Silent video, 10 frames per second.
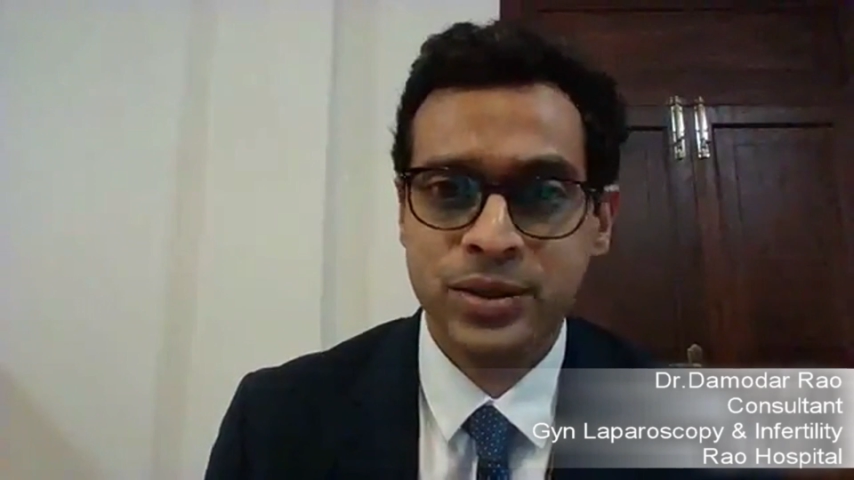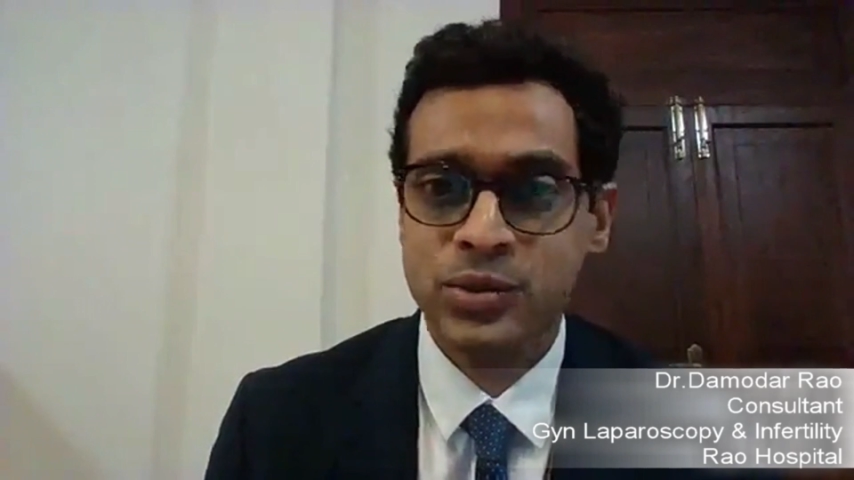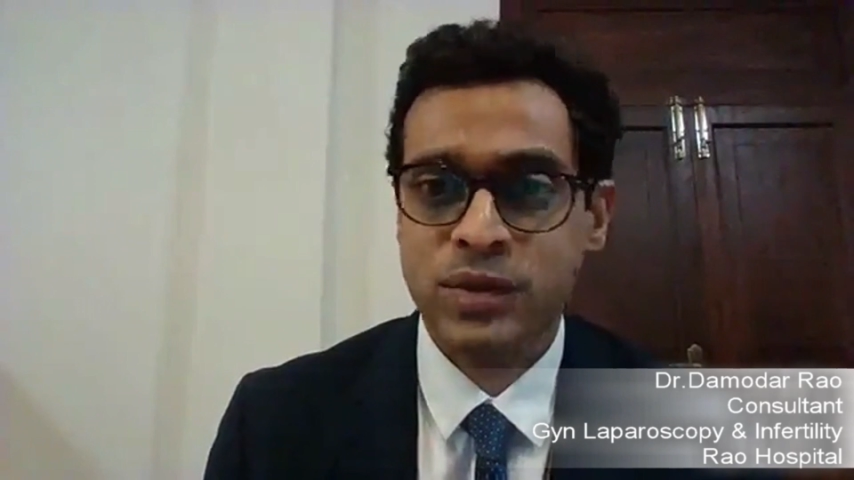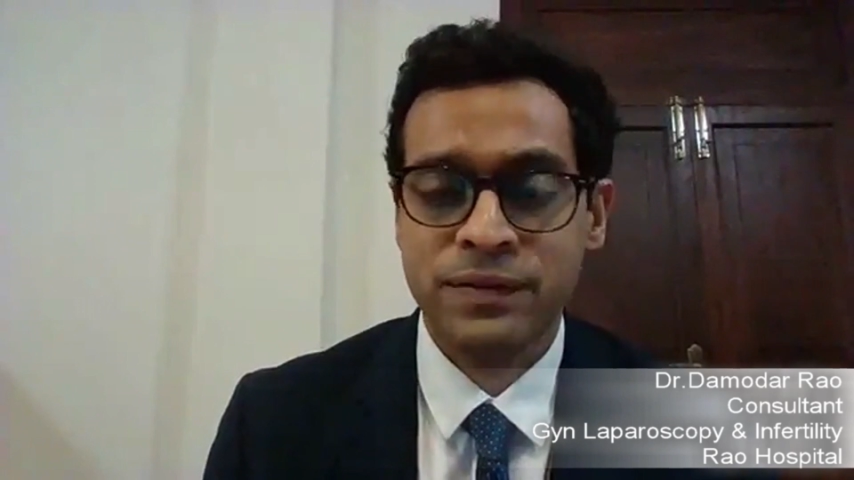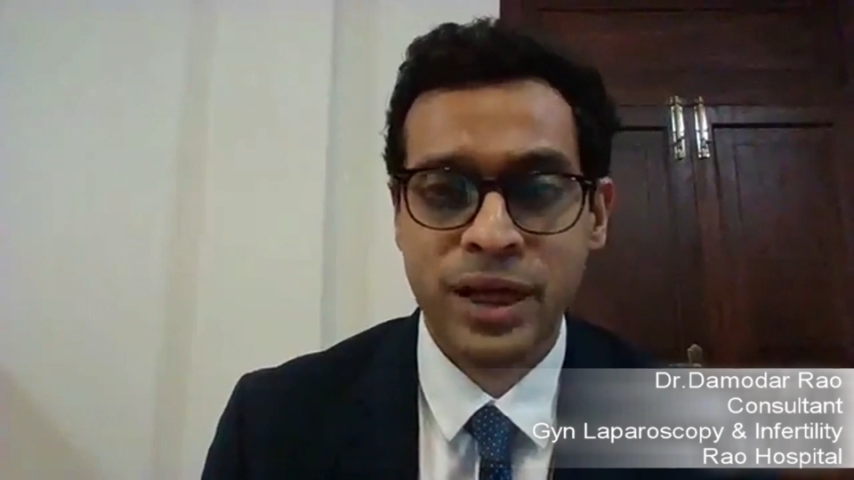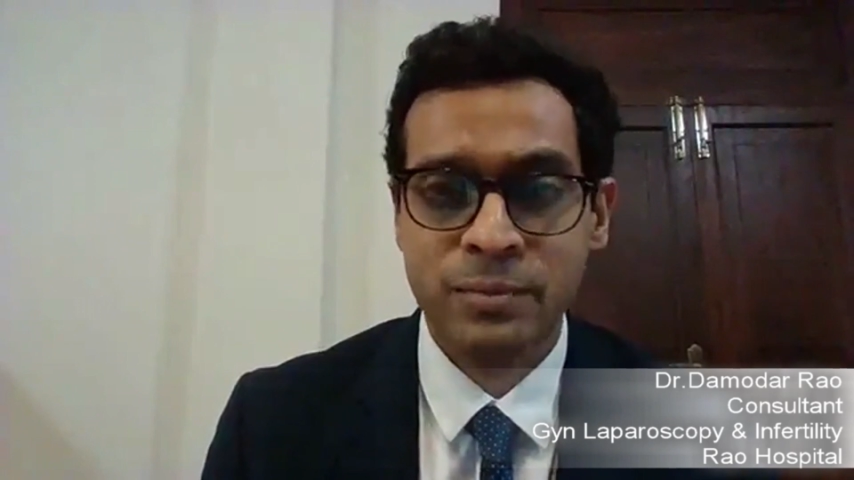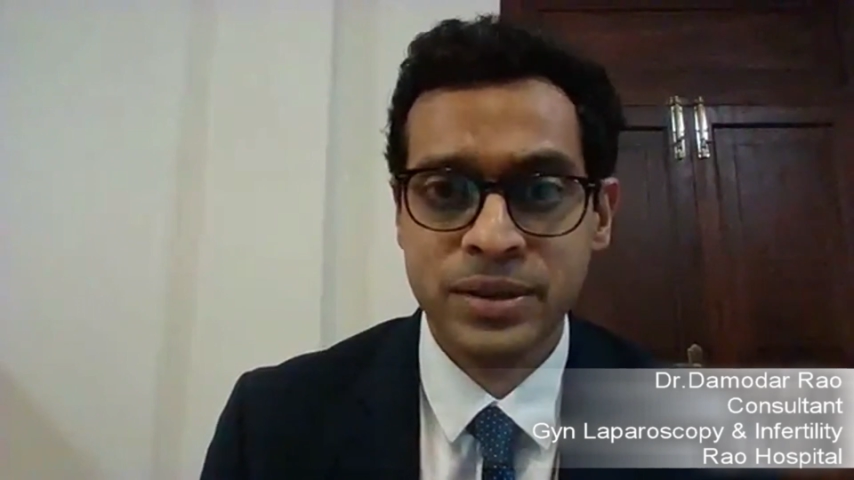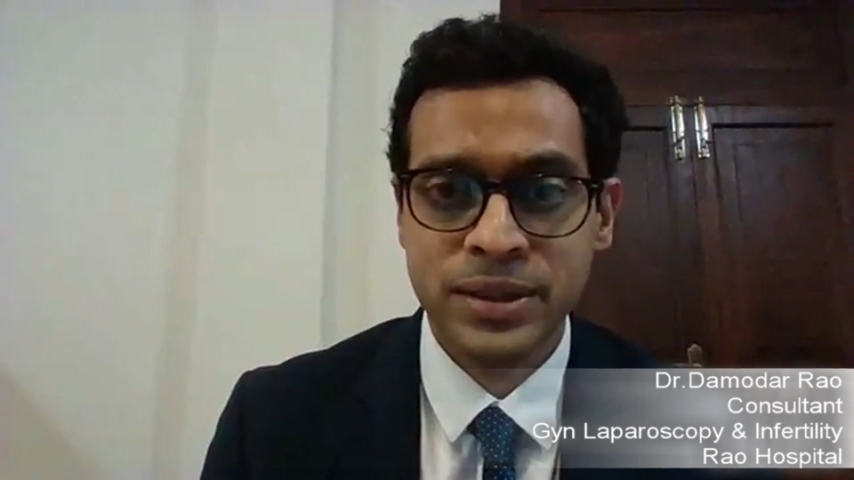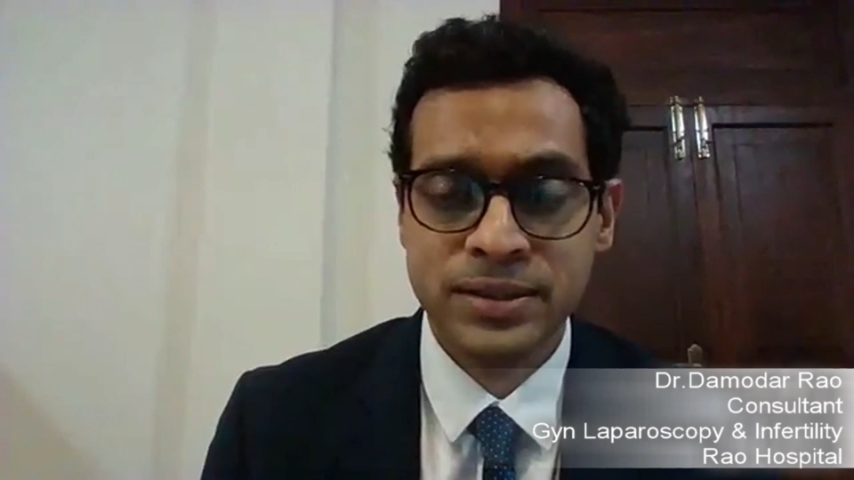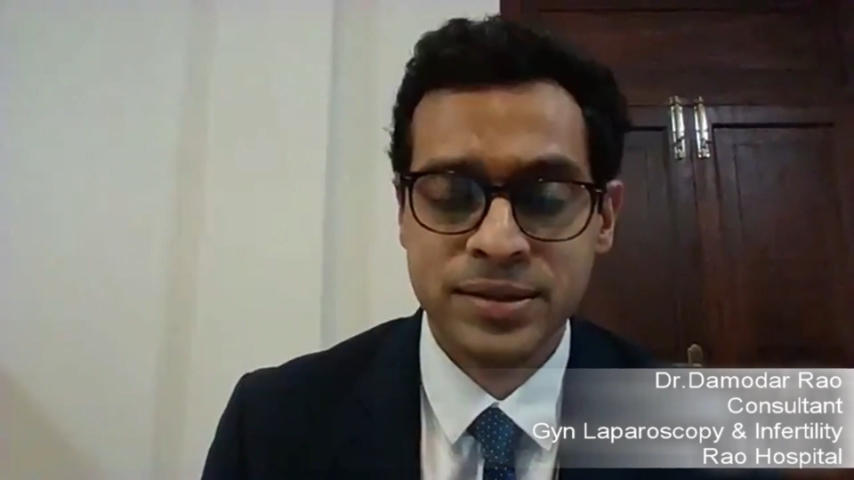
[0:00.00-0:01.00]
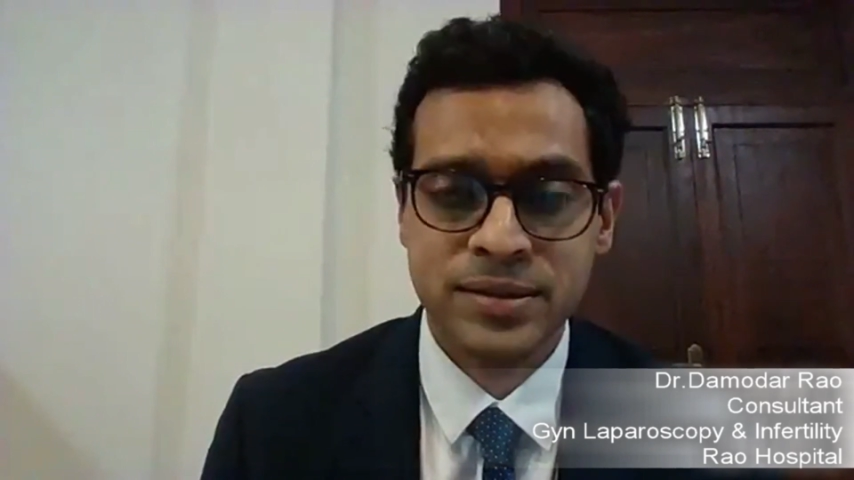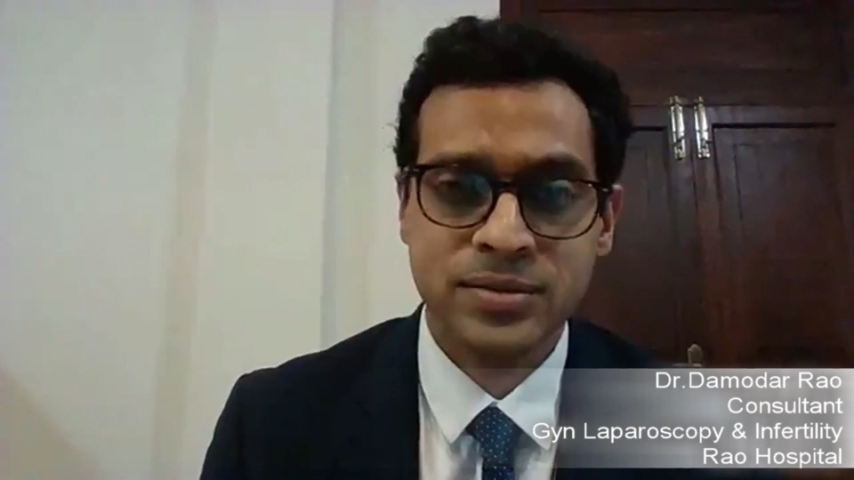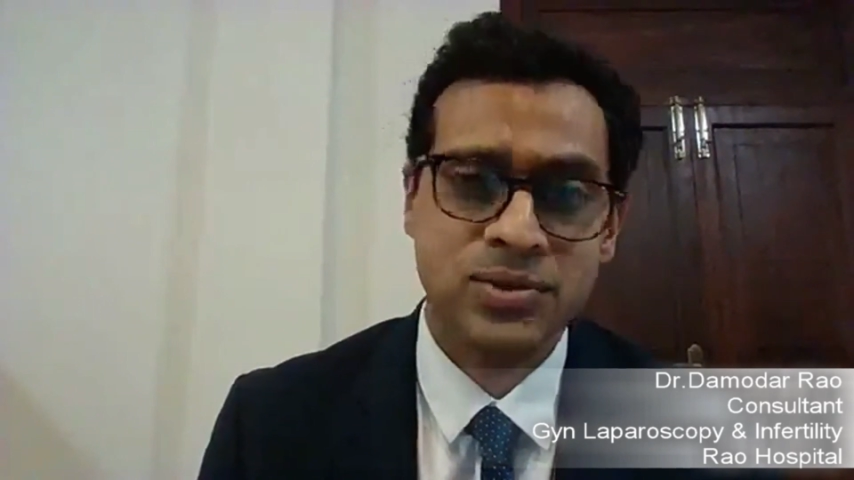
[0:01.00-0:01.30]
Do you have diabetes?